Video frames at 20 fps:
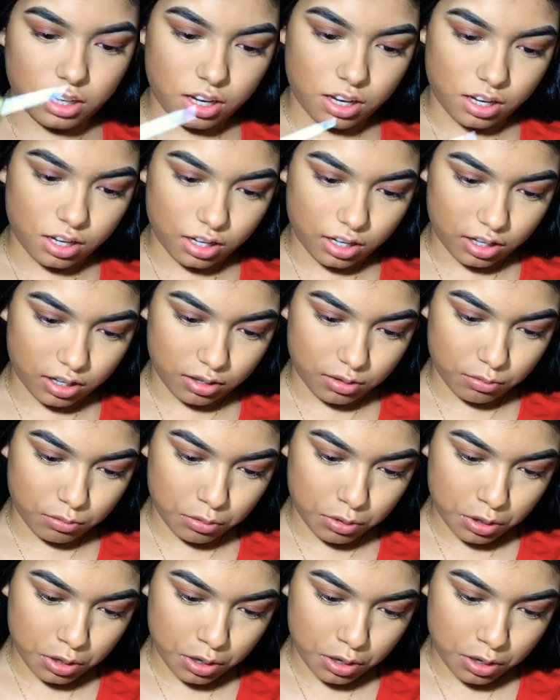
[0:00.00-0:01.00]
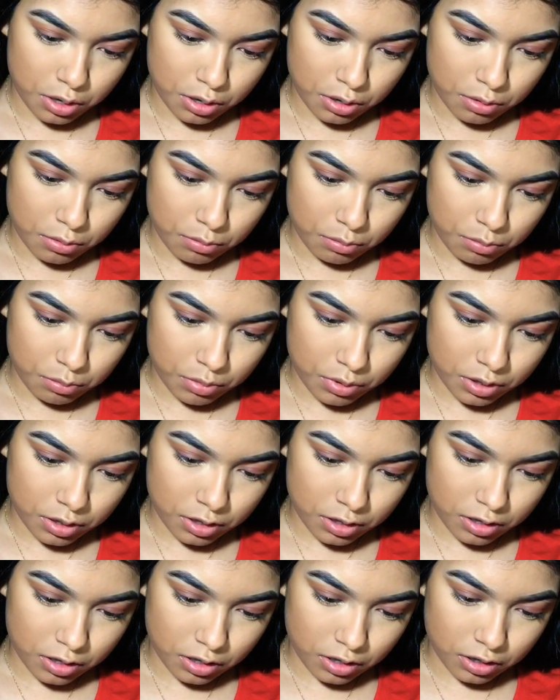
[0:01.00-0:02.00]
and put
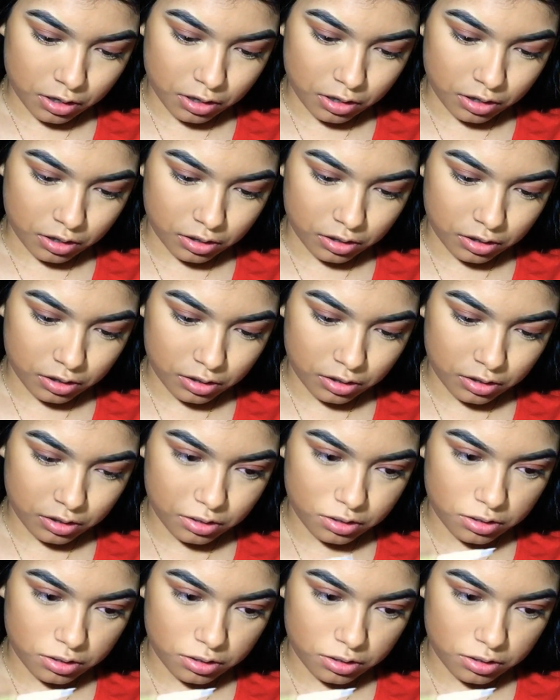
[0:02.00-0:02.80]
it on.